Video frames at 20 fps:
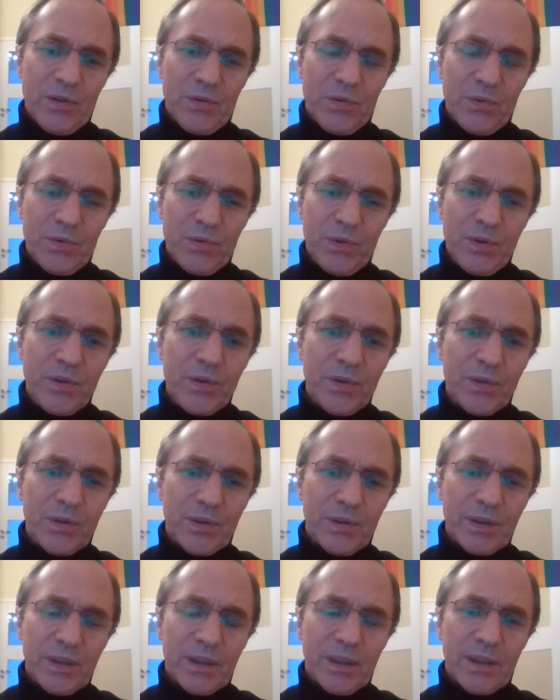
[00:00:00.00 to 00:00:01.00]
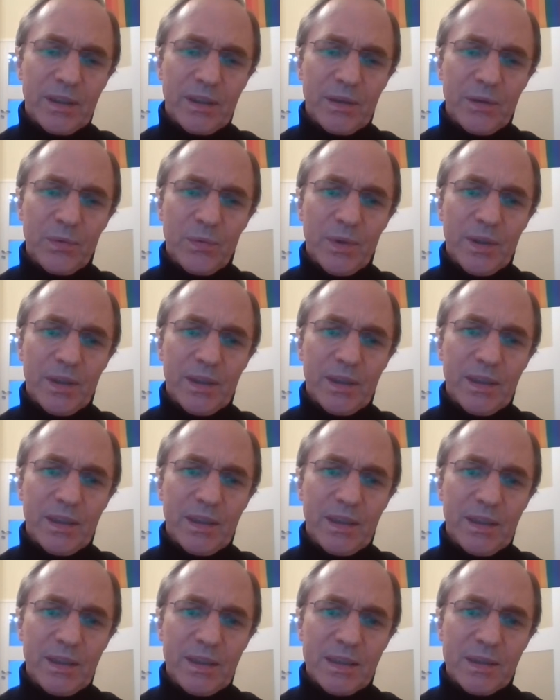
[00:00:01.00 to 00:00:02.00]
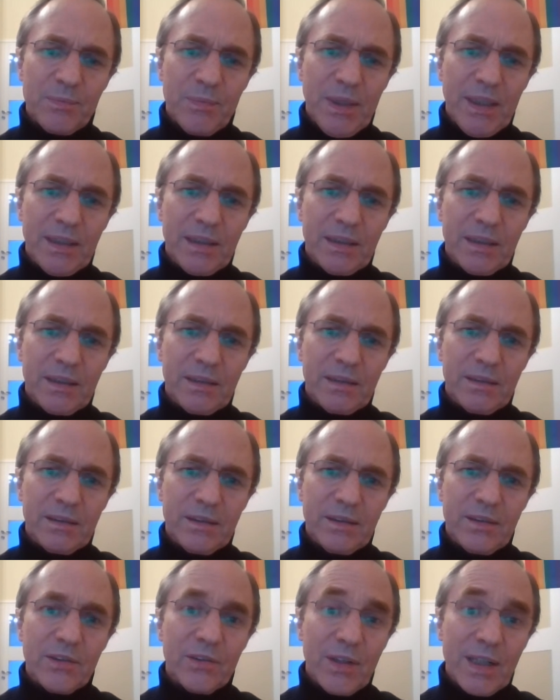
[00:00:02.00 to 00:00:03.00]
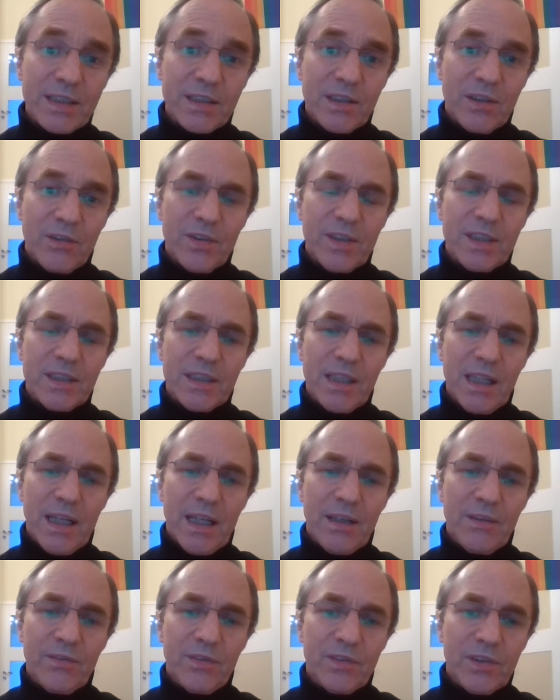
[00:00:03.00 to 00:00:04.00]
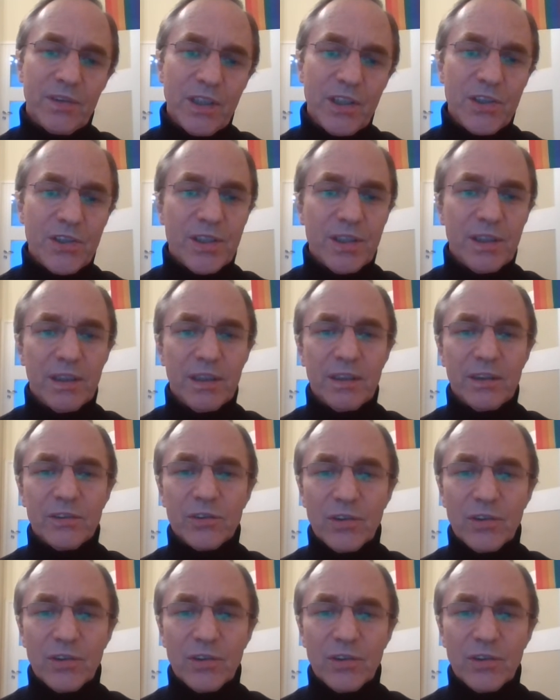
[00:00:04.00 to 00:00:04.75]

New York, where he spent the rest of his life teaching,